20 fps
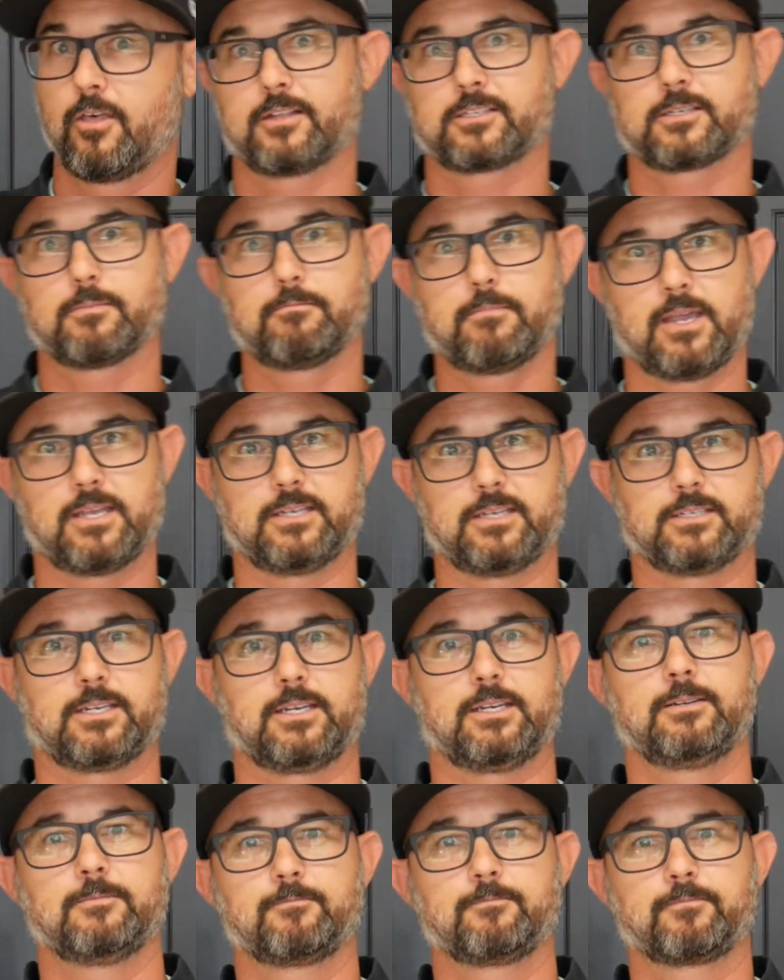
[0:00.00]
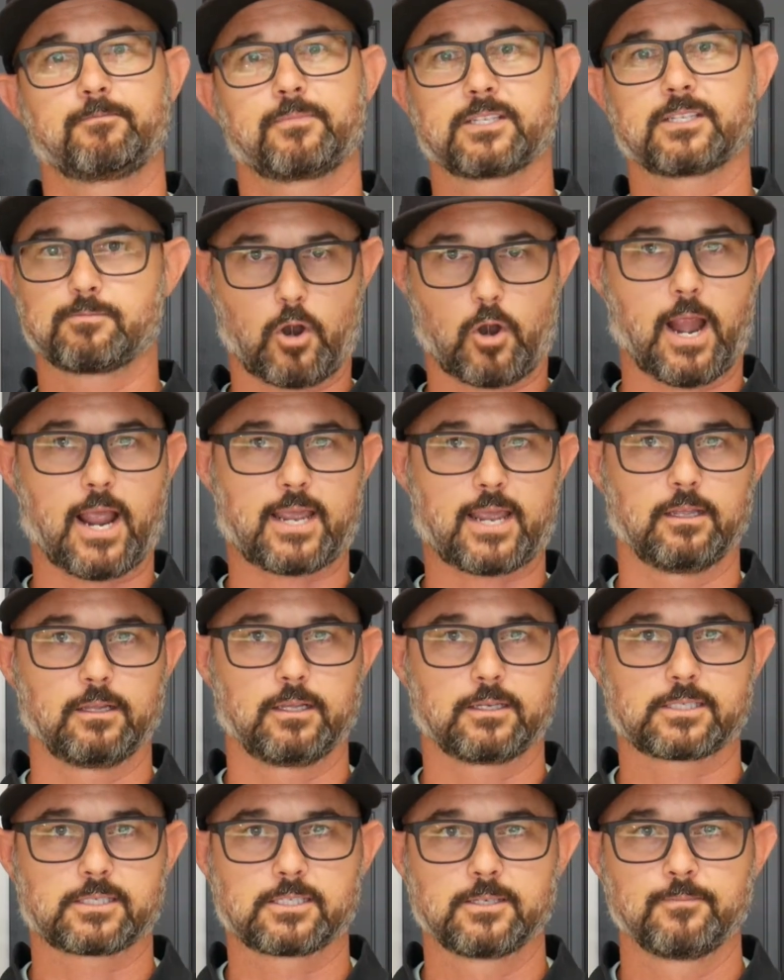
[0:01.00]
It's amazing. It's
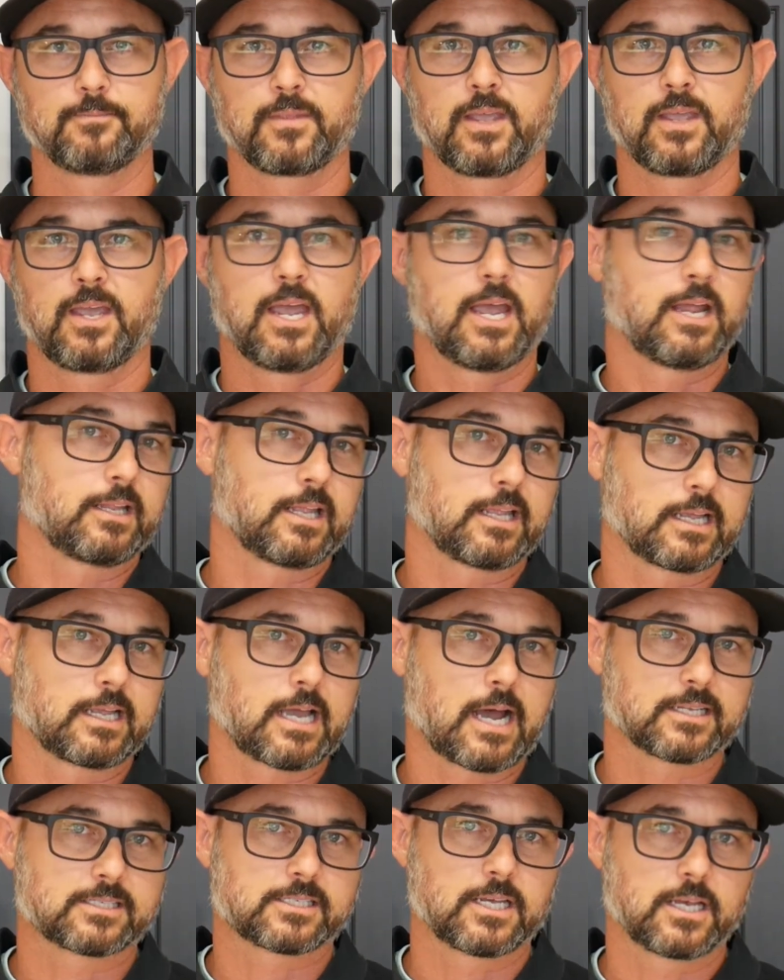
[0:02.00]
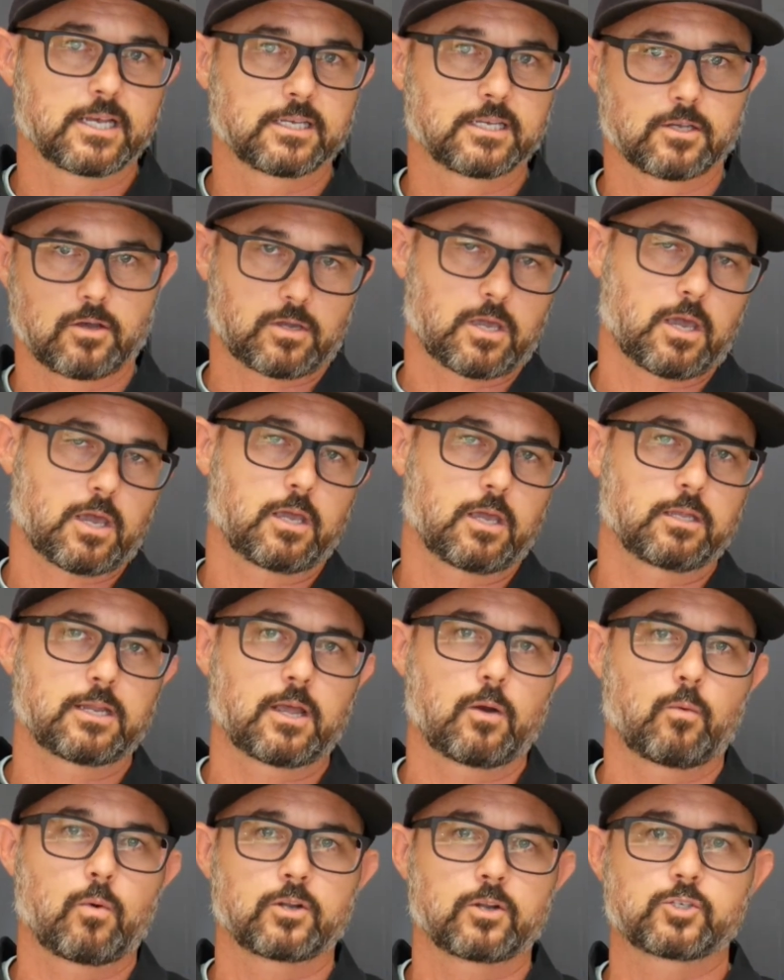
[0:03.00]
miraculous. And then God says, okay, now
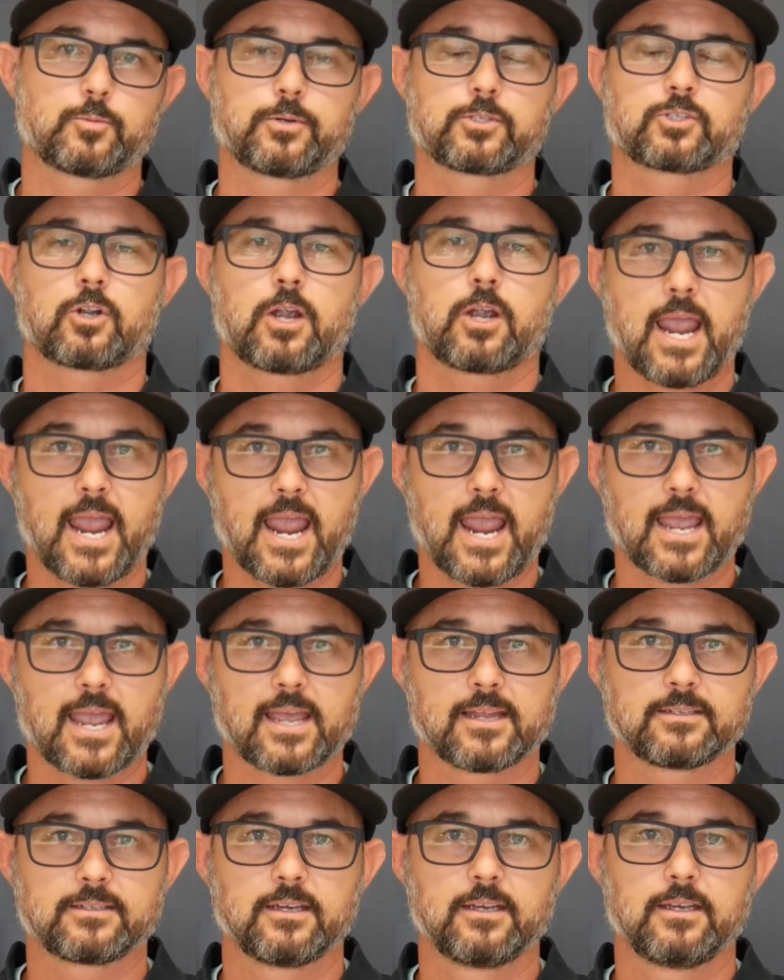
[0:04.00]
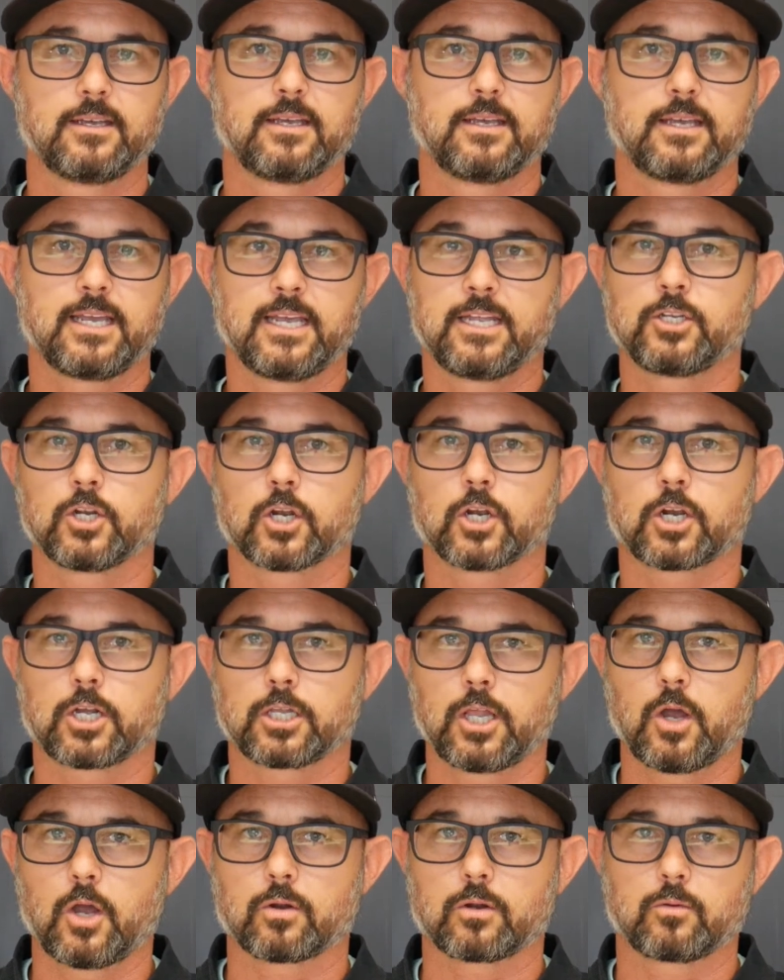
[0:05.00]
why don't you put your hand in your
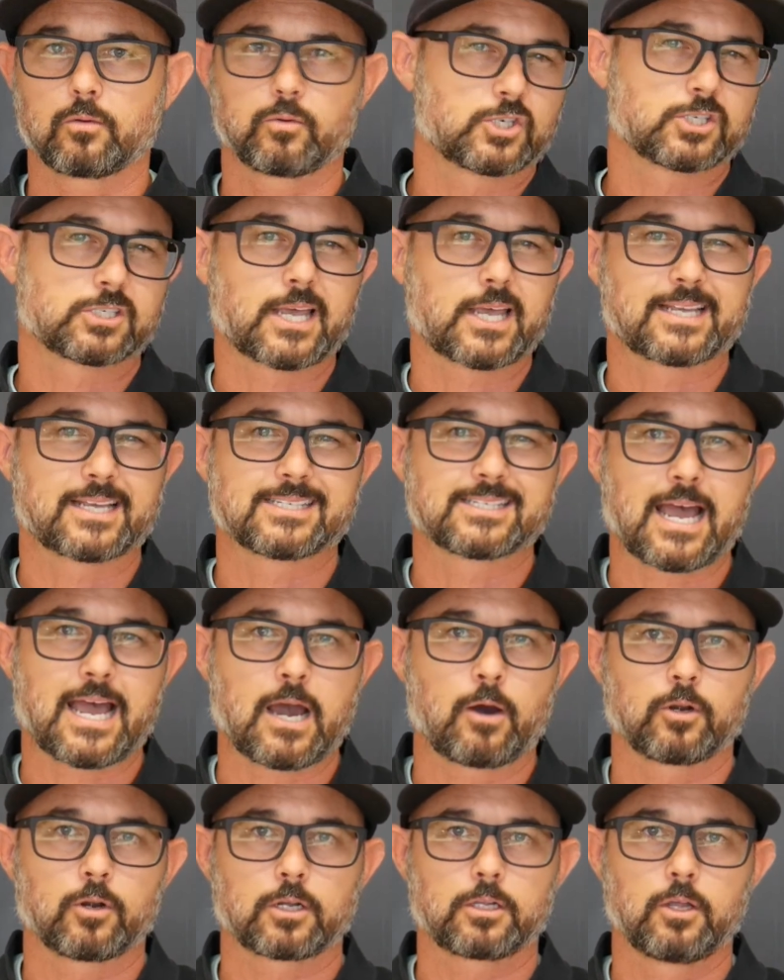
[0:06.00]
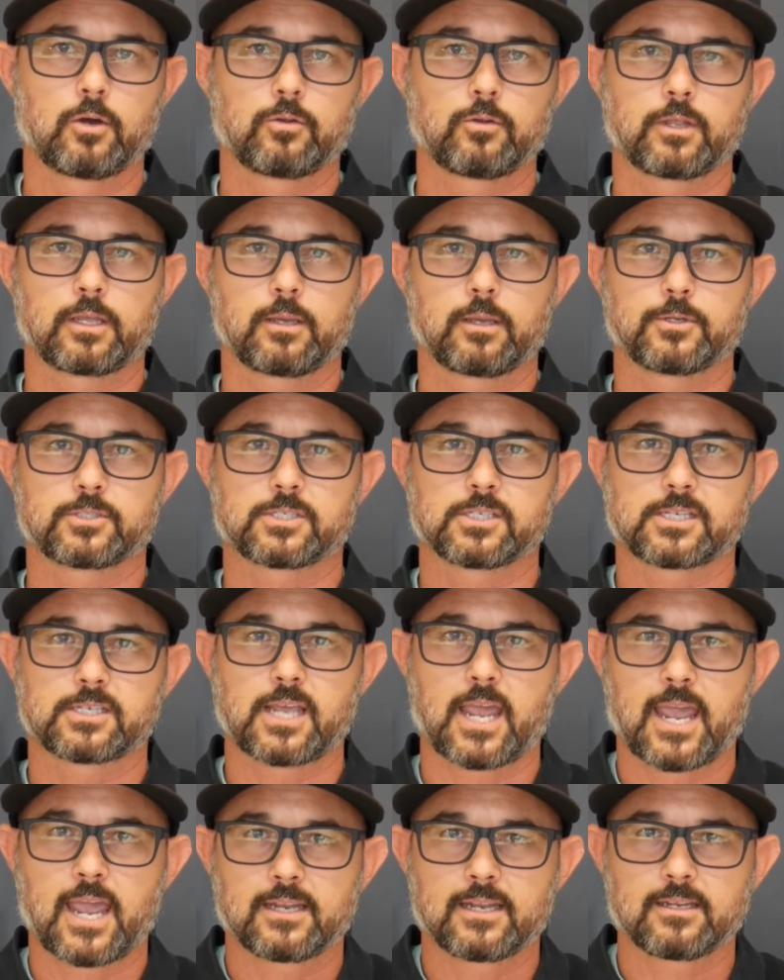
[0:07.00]
cloak, which is like his outer clothing. He puts his
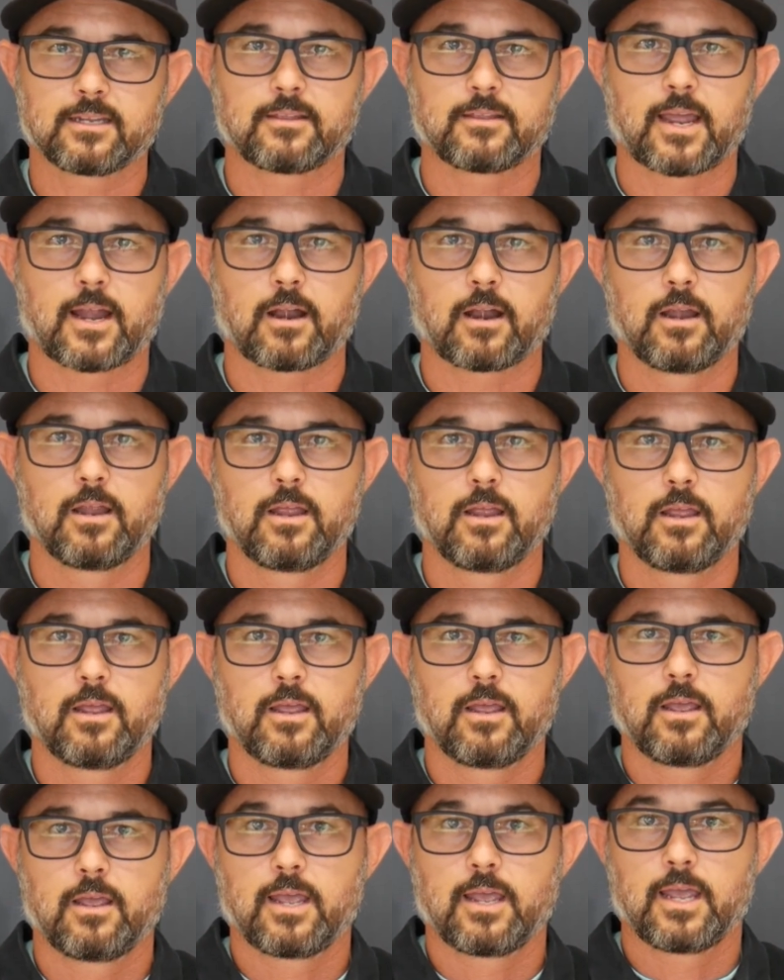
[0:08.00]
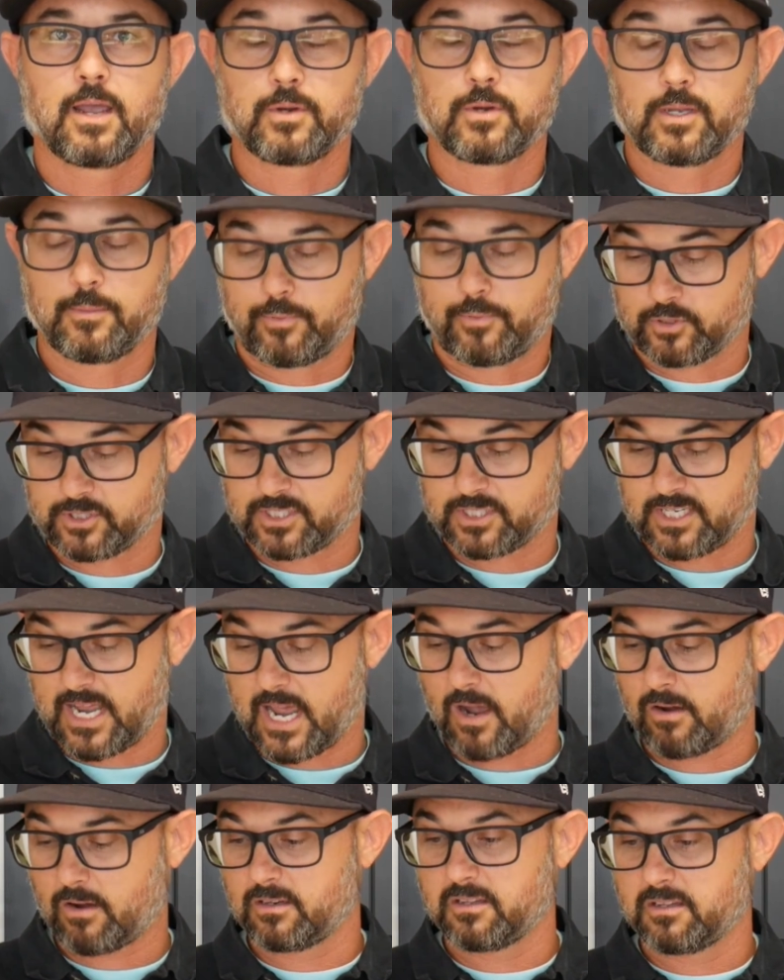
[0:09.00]
hand in there. And when he pulls it
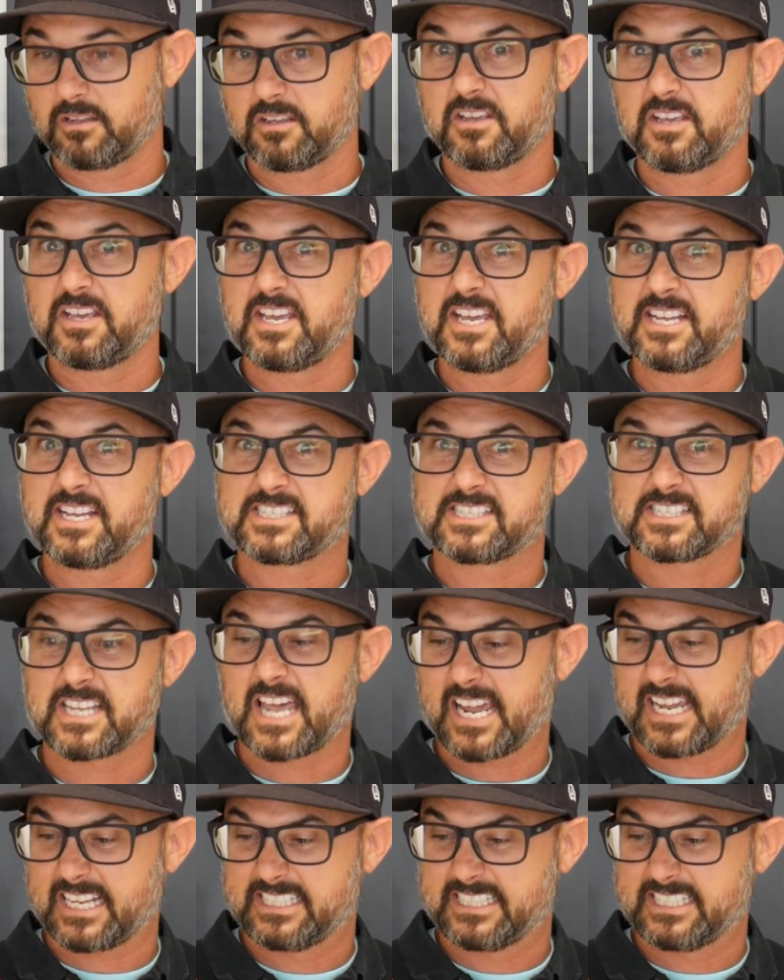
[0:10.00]
out, it's like